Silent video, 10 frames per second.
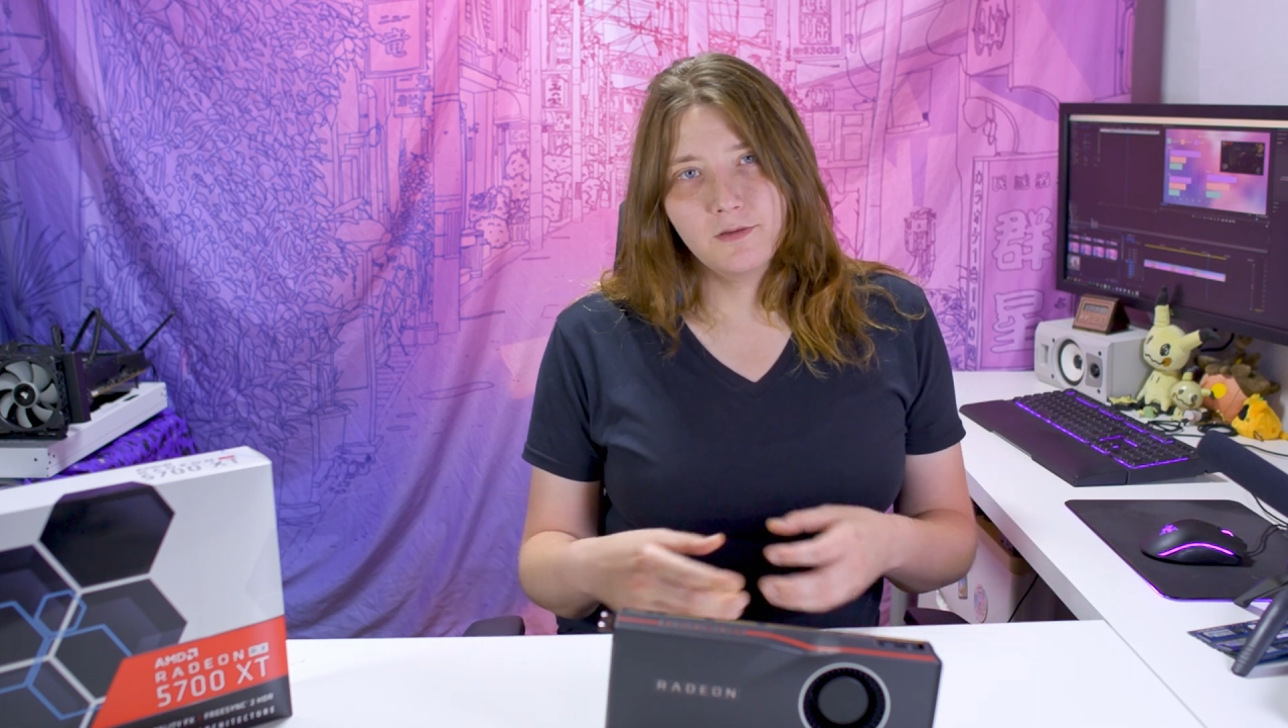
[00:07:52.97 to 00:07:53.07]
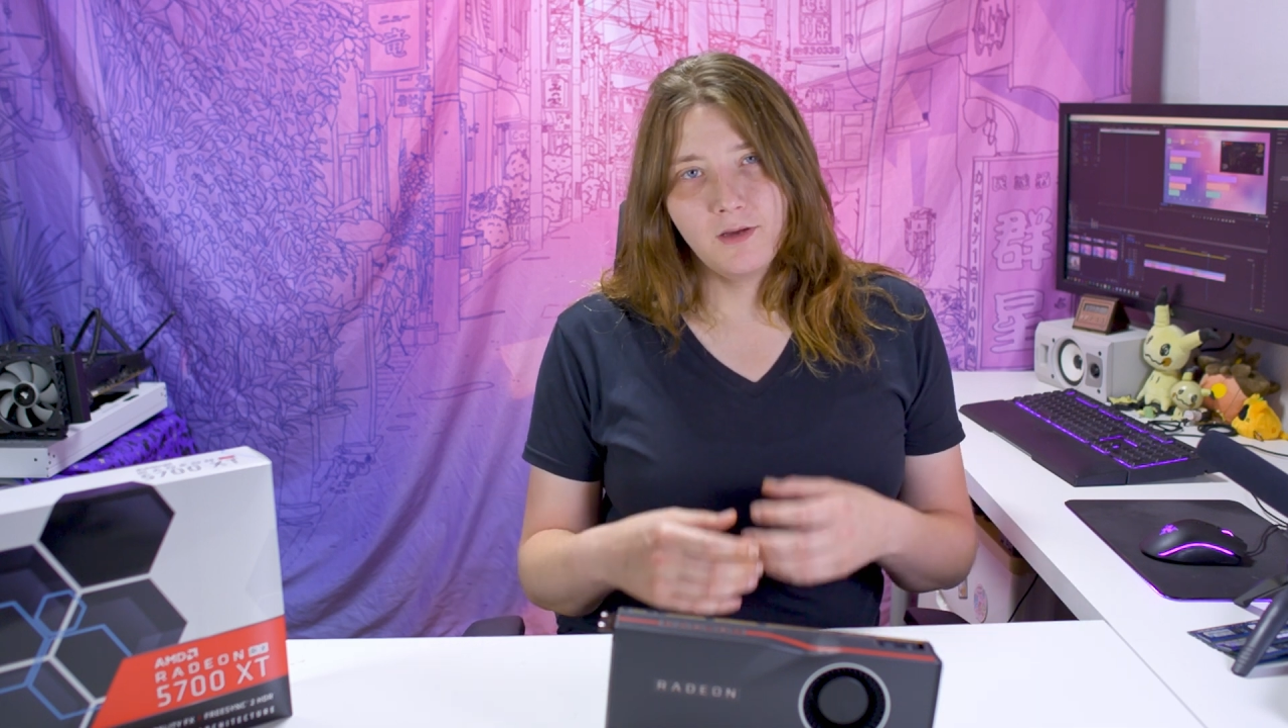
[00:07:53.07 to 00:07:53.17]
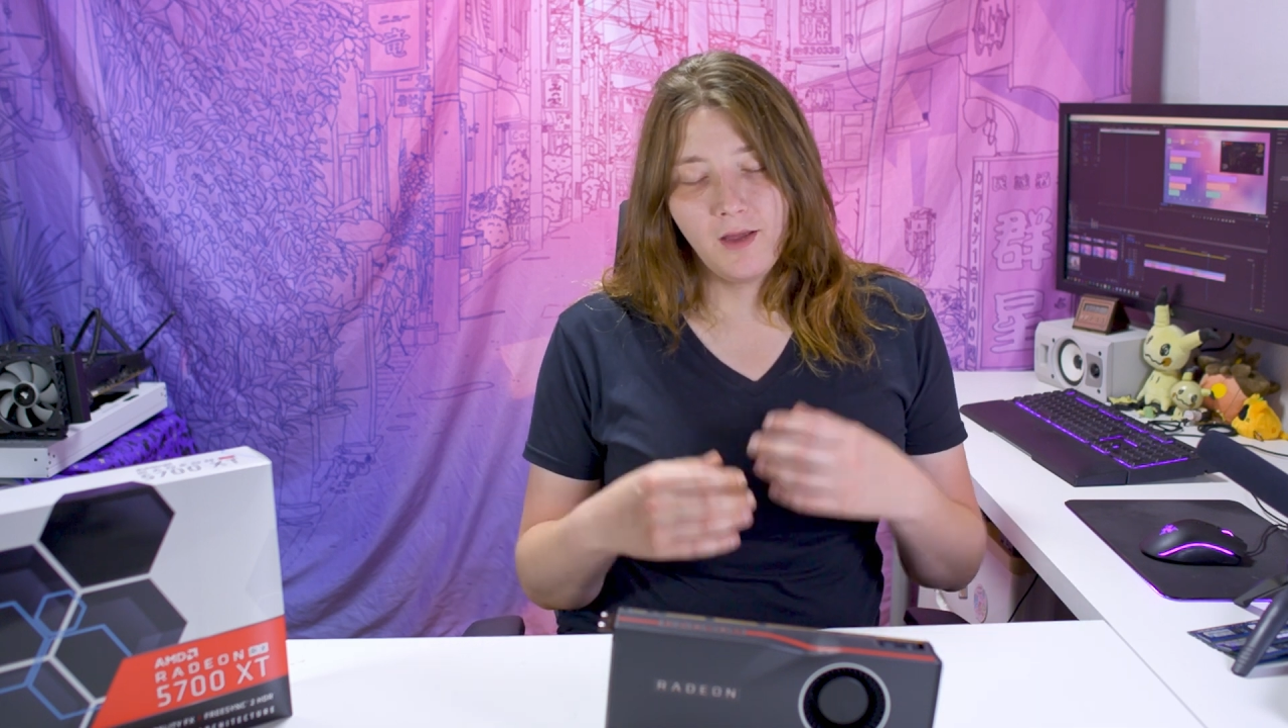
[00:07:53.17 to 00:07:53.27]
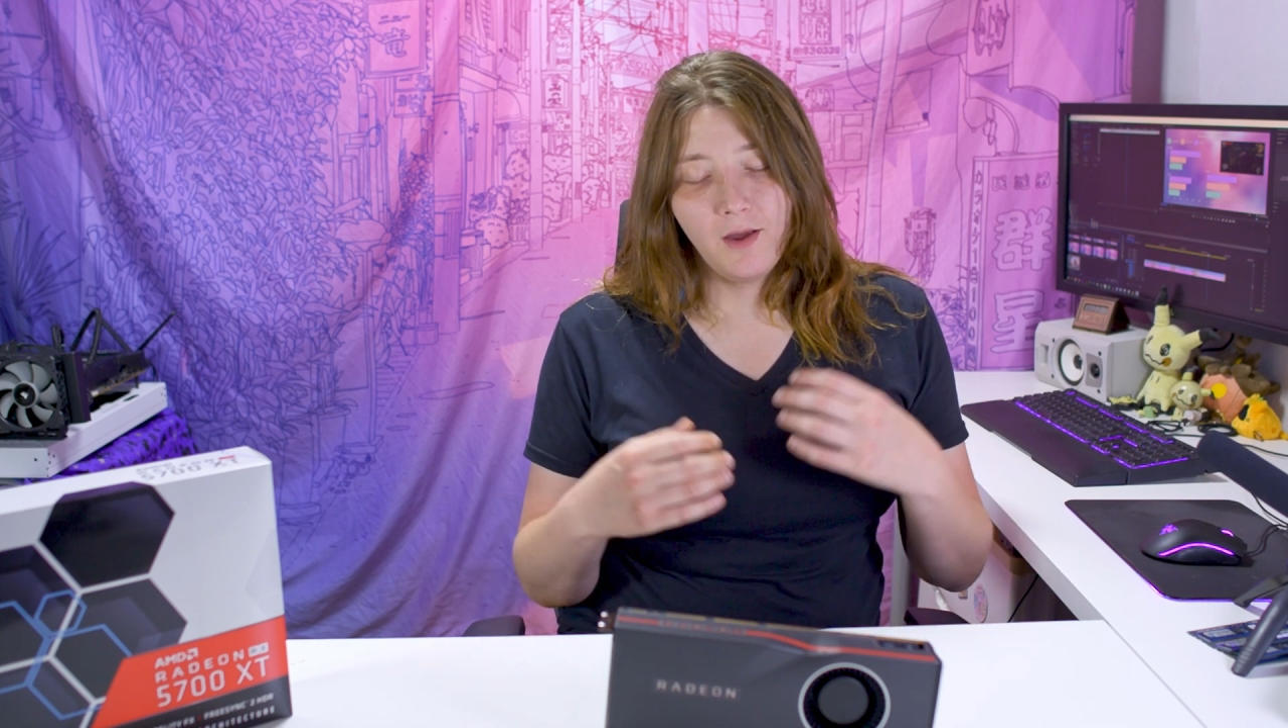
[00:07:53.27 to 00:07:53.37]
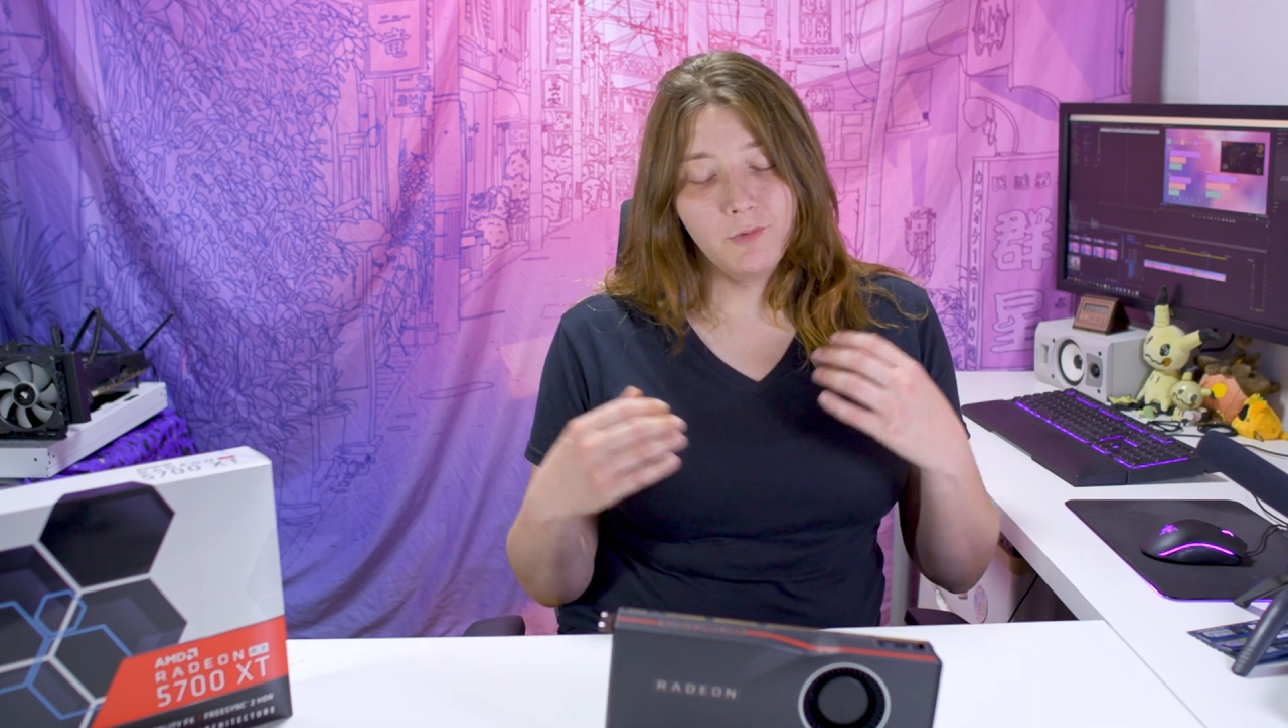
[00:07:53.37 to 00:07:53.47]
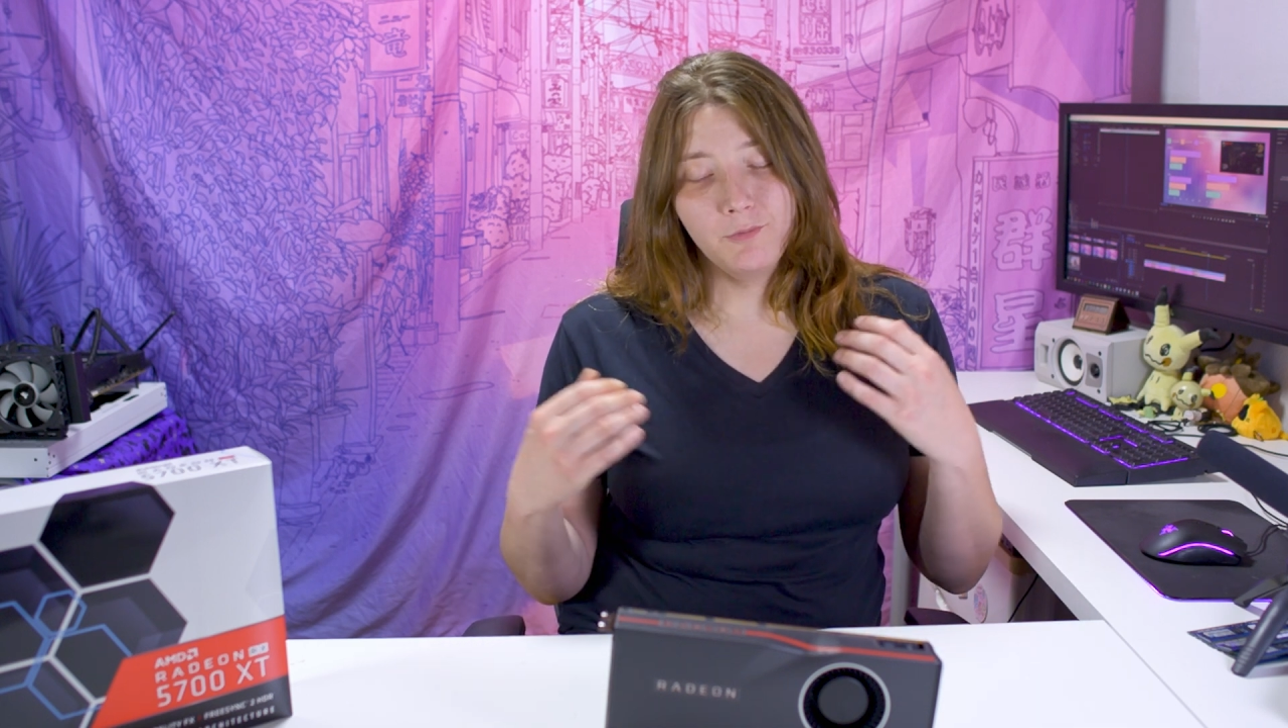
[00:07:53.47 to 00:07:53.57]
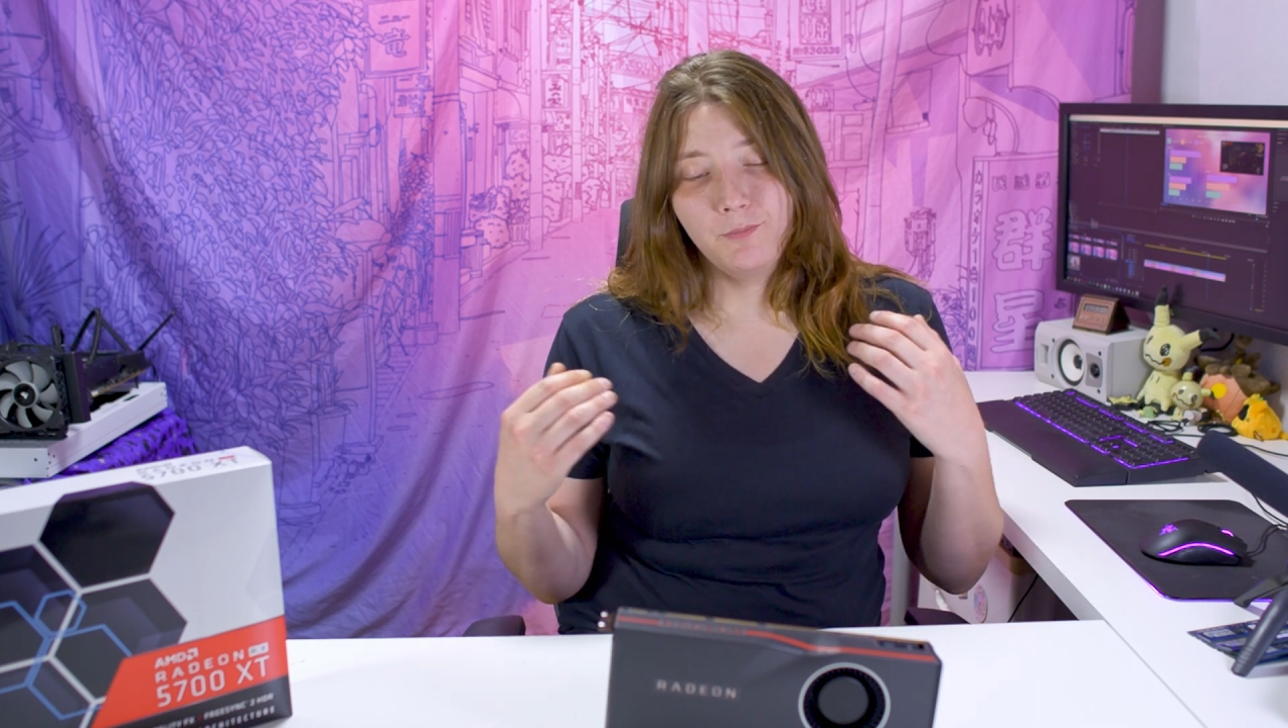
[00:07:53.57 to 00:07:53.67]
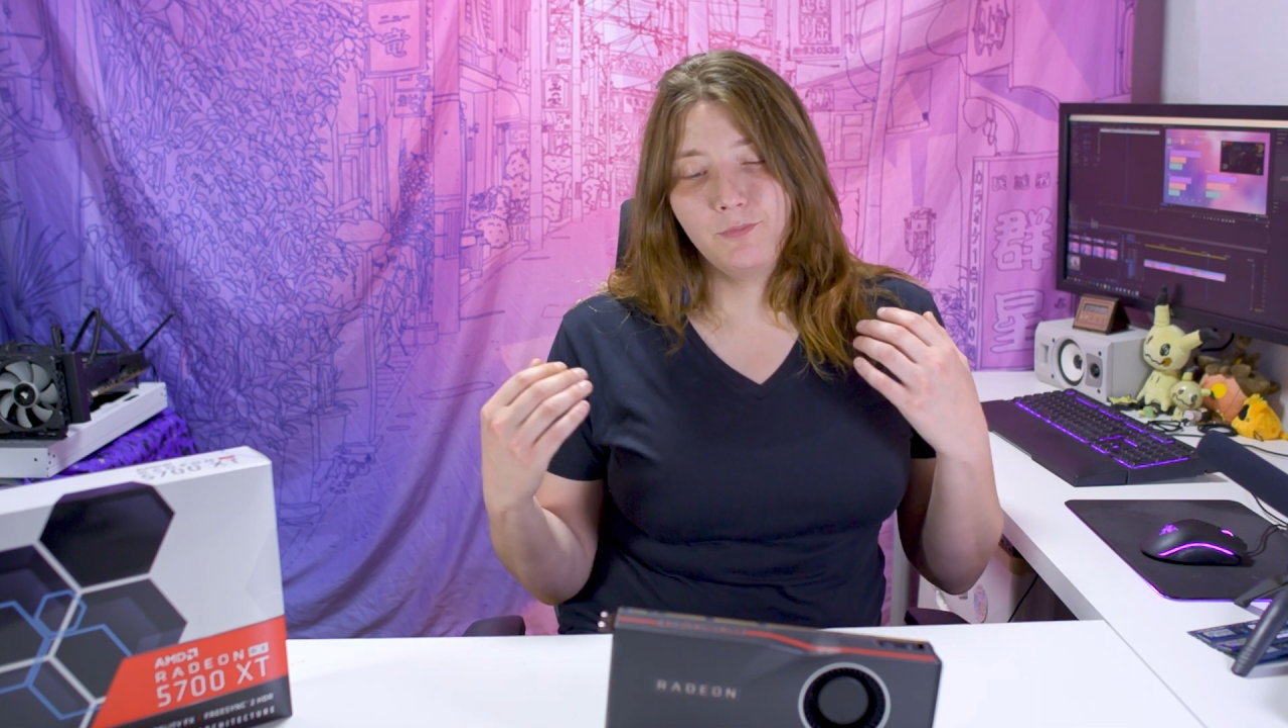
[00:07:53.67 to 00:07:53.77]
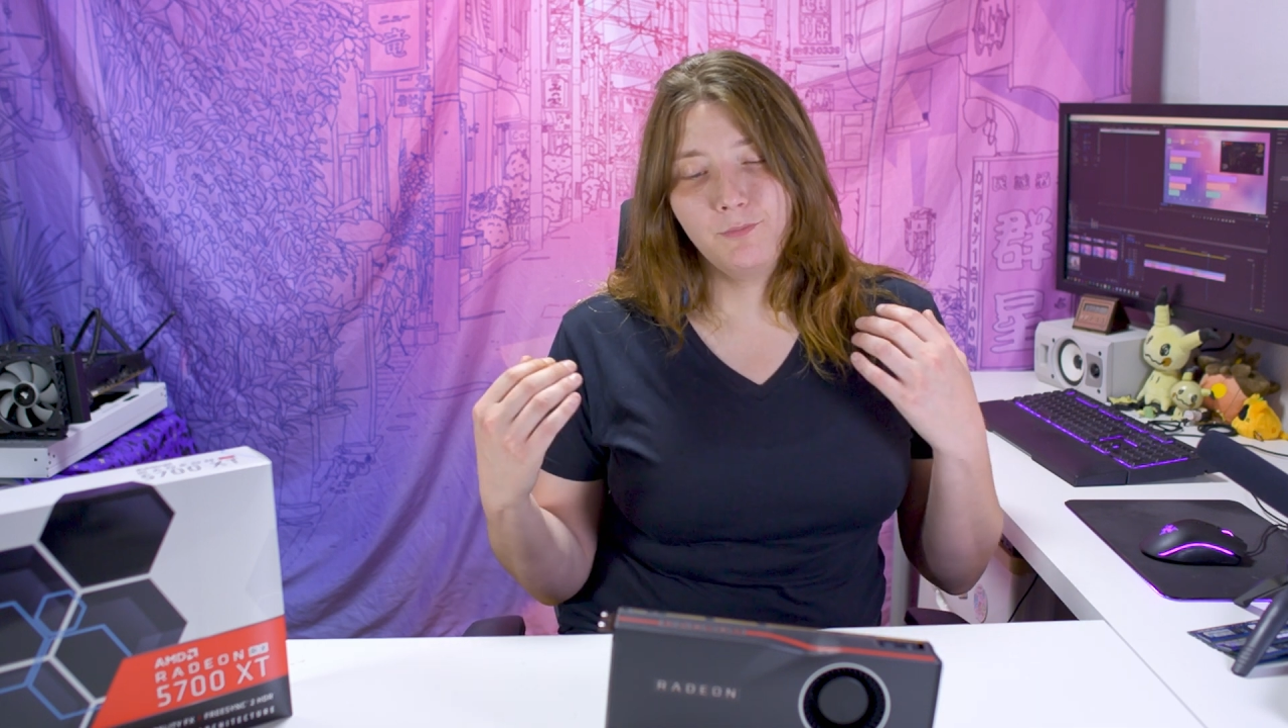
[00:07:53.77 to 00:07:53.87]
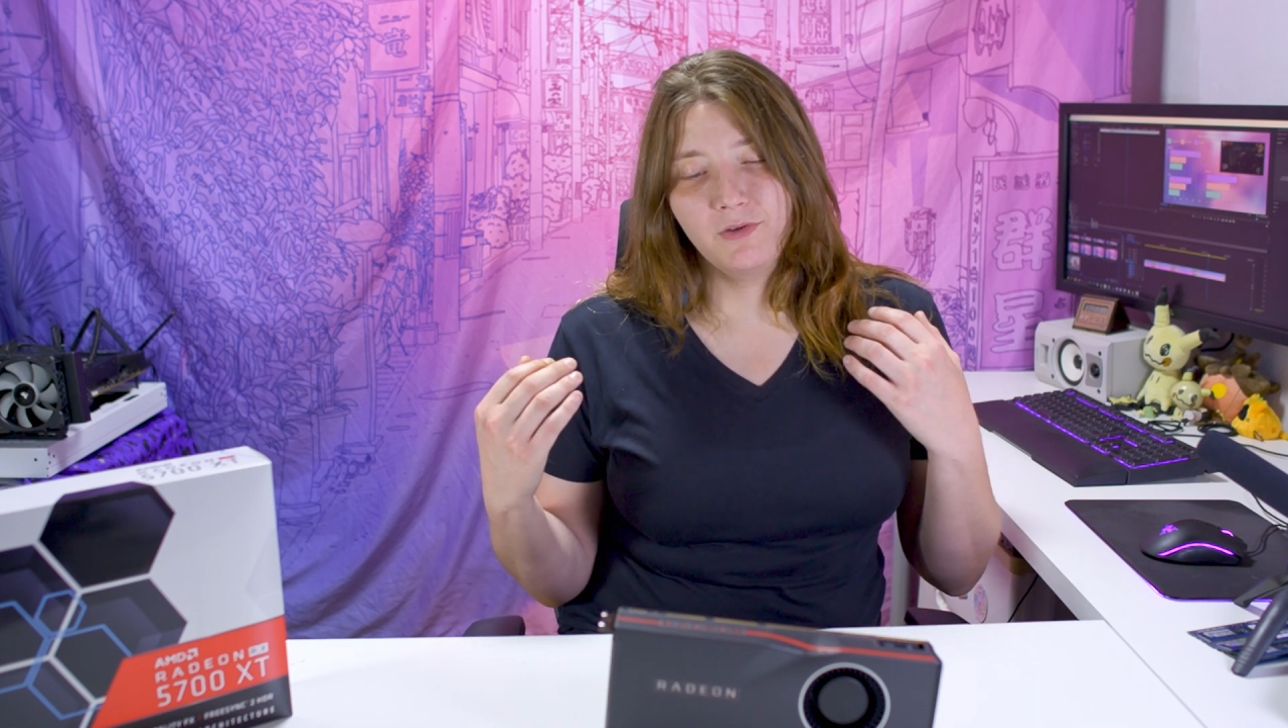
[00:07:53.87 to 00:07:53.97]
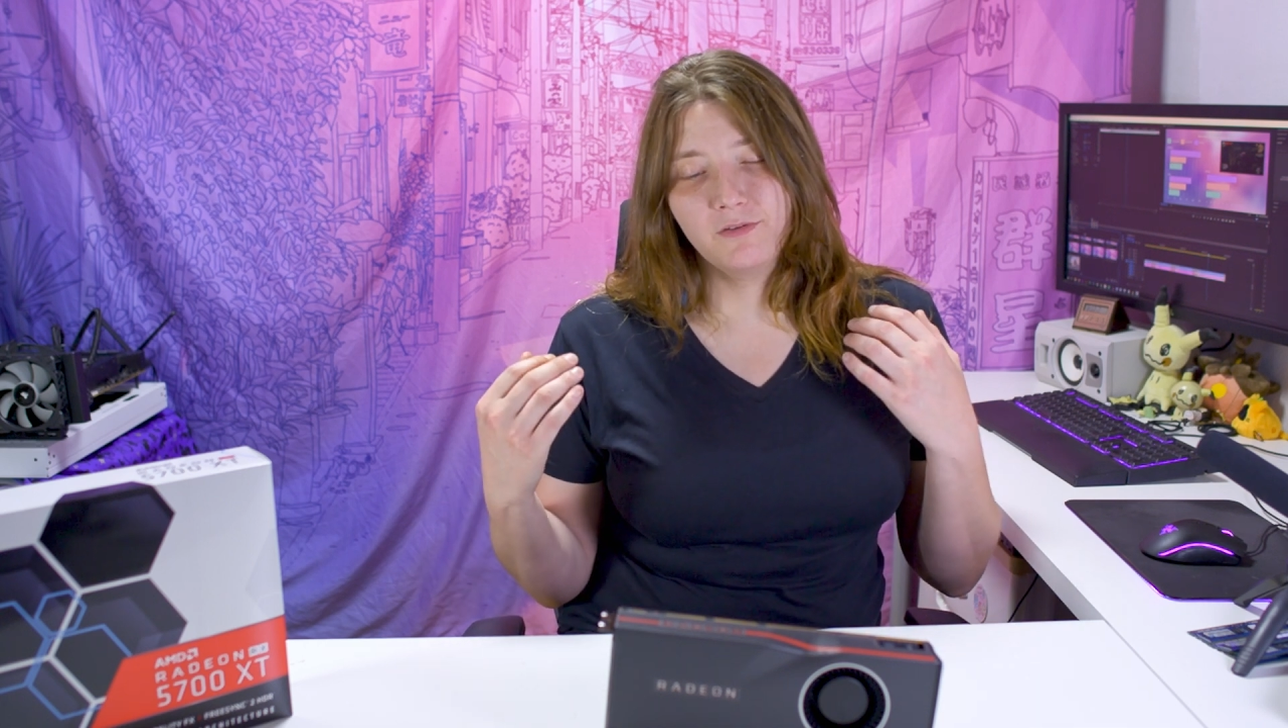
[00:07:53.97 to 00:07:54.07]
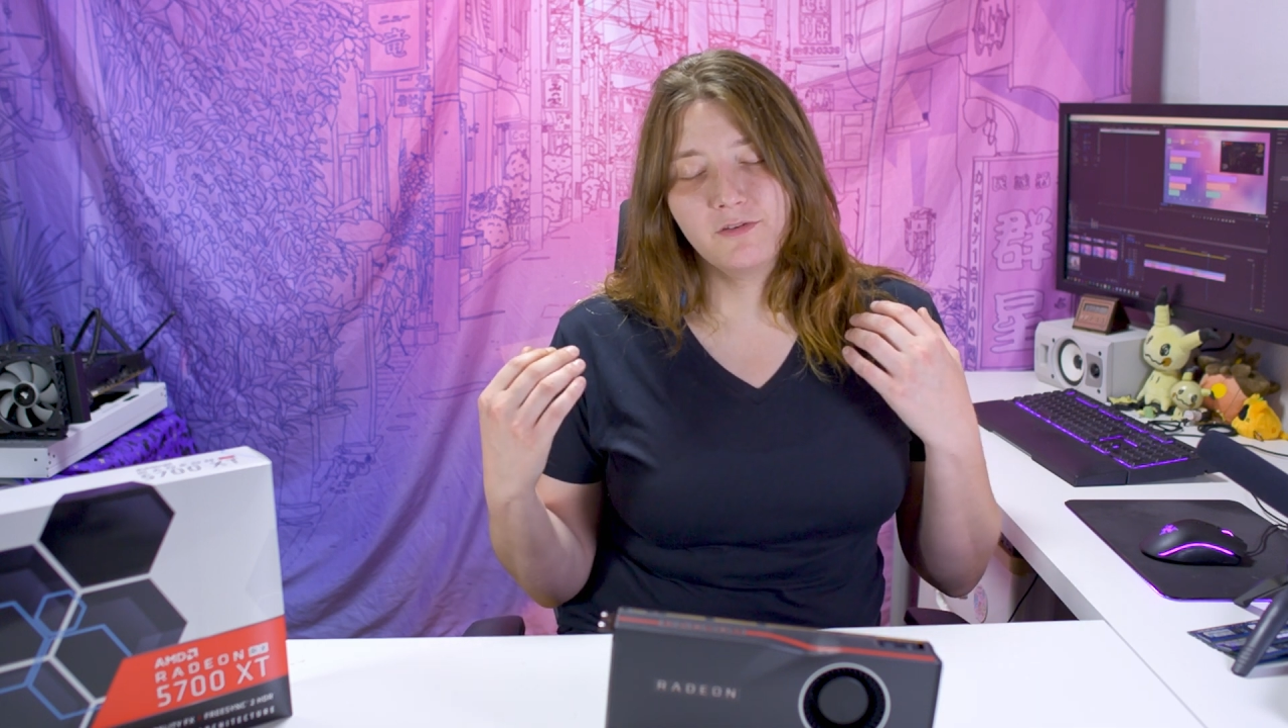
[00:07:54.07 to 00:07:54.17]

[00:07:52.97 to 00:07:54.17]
Uh, I would be